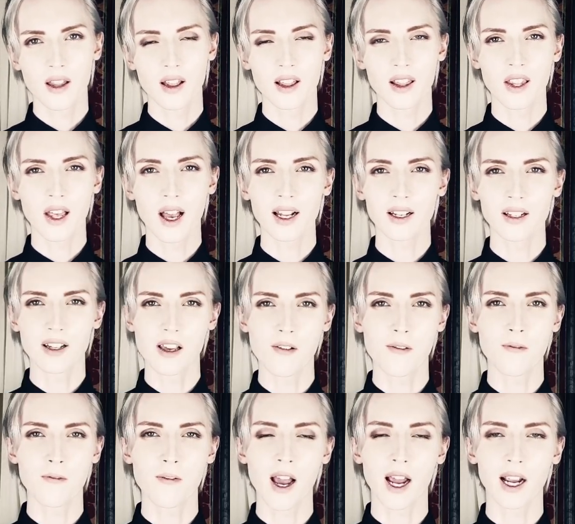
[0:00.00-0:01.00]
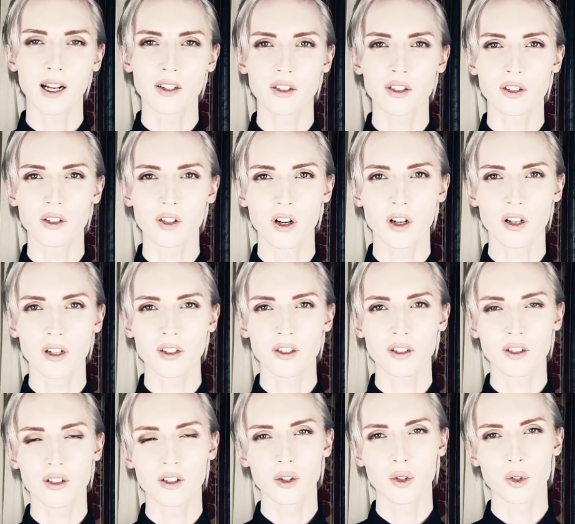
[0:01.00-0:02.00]
that effect starts
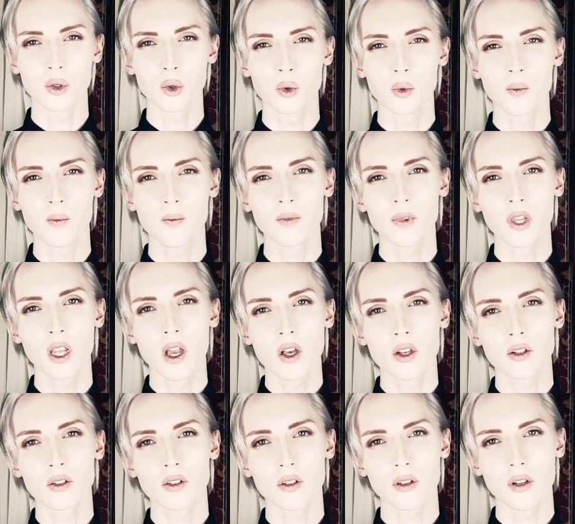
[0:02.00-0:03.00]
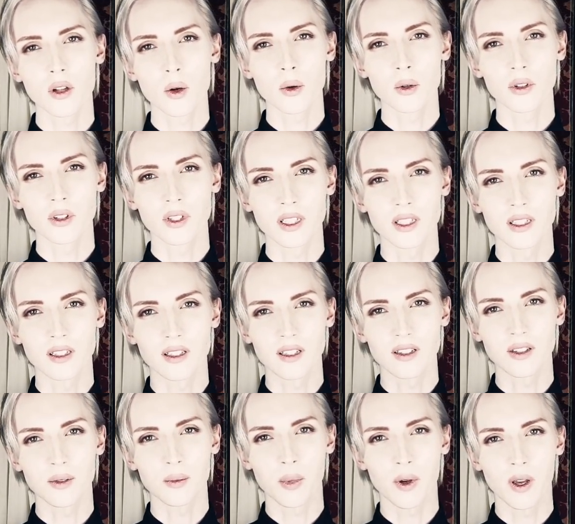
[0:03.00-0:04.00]
to slowly
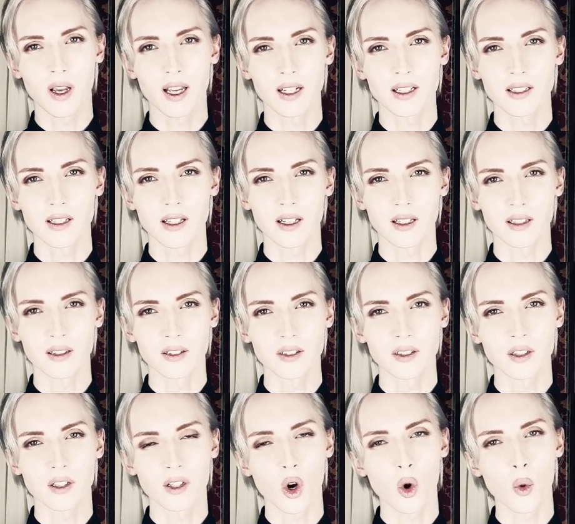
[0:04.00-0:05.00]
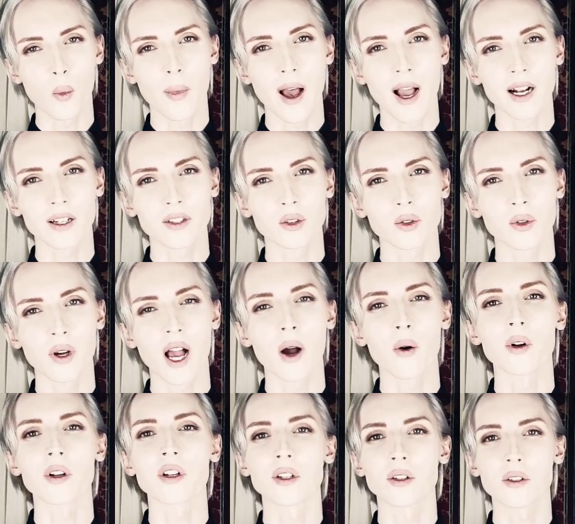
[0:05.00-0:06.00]
dissipate and go back to
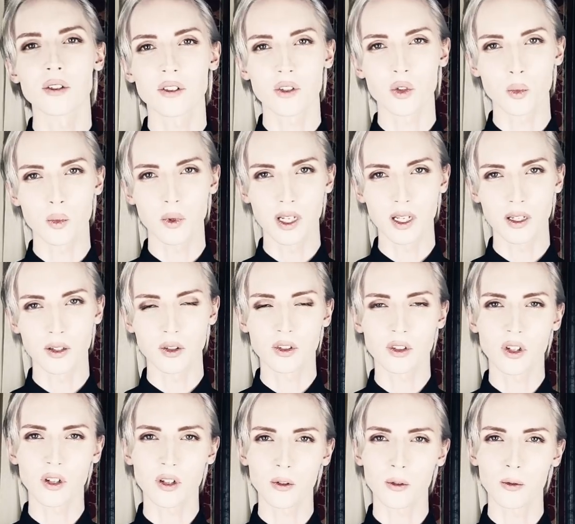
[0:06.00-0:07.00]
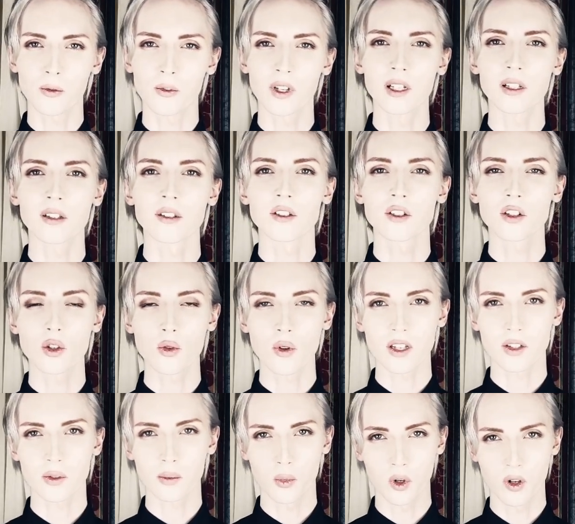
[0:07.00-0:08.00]
how it used to be, and you start to feel the
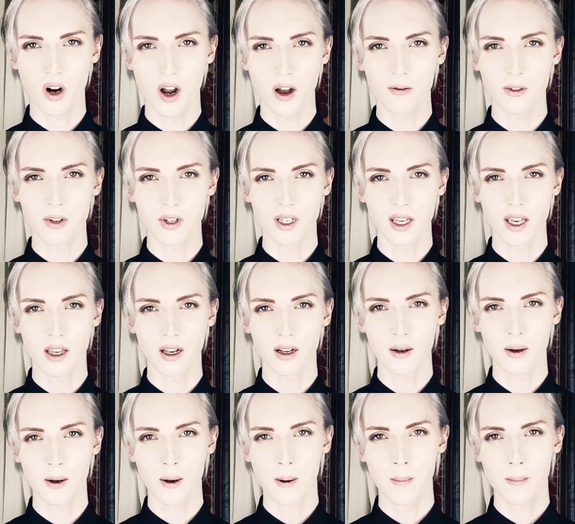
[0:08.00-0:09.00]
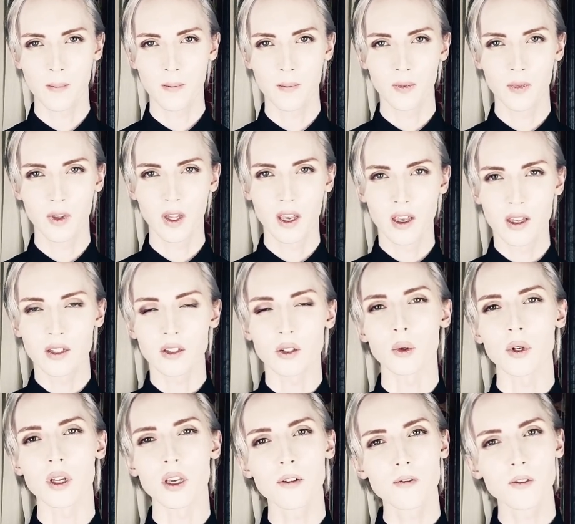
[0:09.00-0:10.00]
stress more often again.
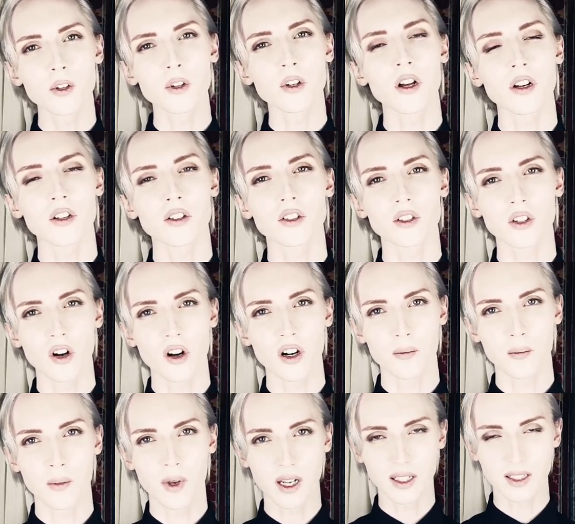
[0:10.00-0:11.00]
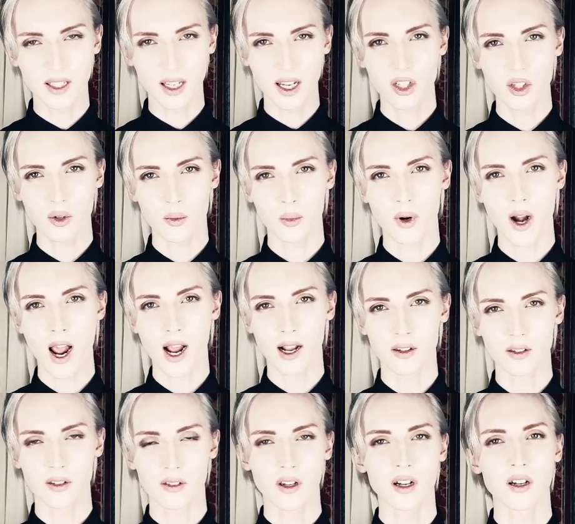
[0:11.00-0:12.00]
So if you're going to start a meditation
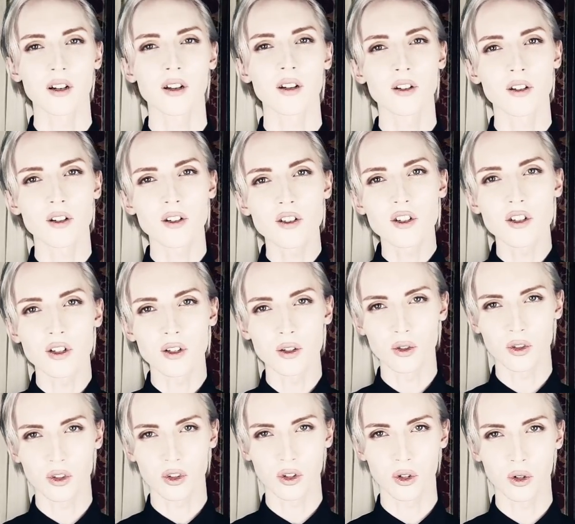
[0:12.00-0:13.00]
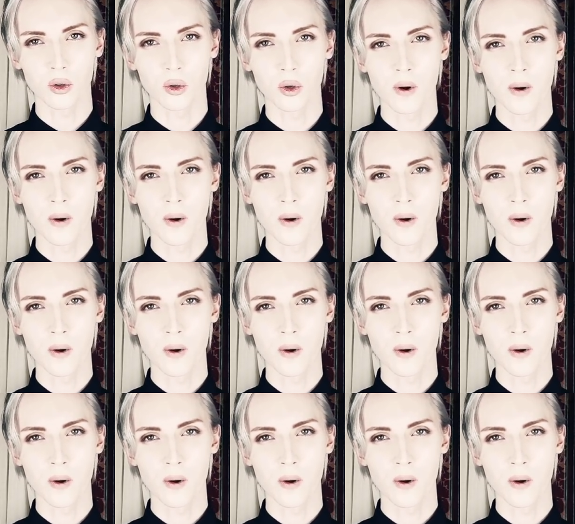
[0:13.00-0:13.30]
practice, I urge you to